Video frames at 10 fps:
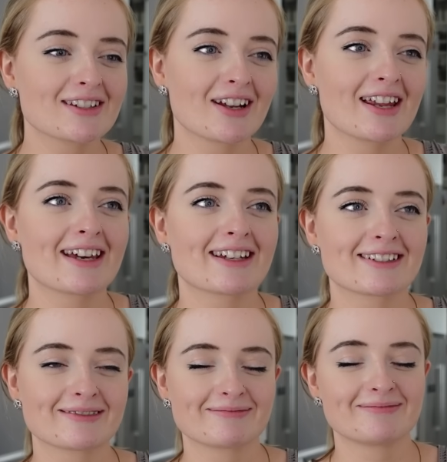So,
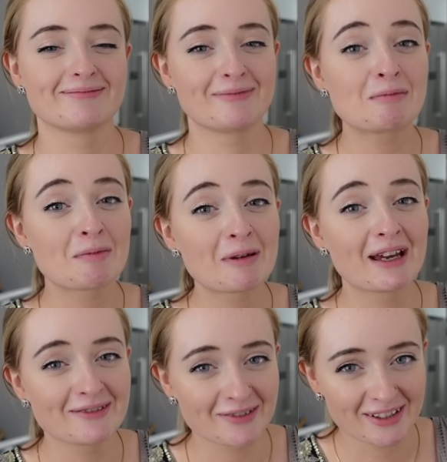like, be
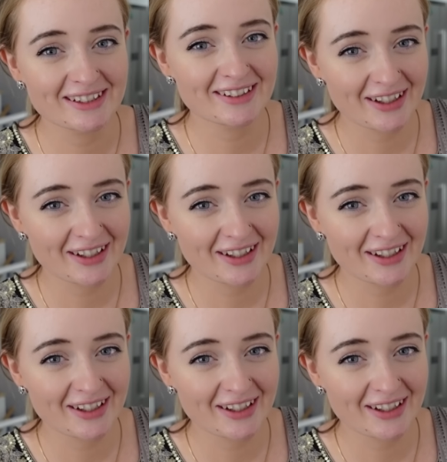prepared for this,